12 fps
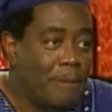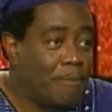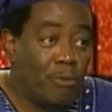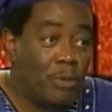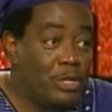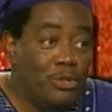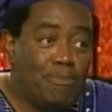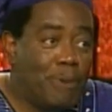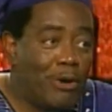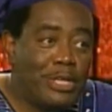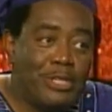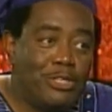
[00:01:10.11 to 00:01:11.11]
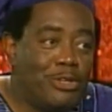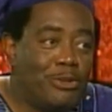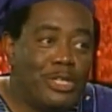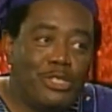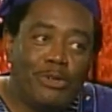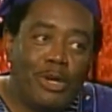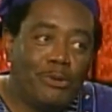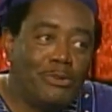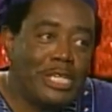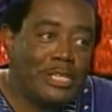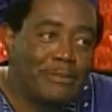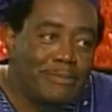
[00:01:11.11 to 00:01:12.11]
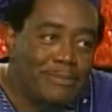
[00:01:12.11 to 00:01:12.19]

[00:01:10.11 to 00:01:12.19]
but when you bought into it, you owned it.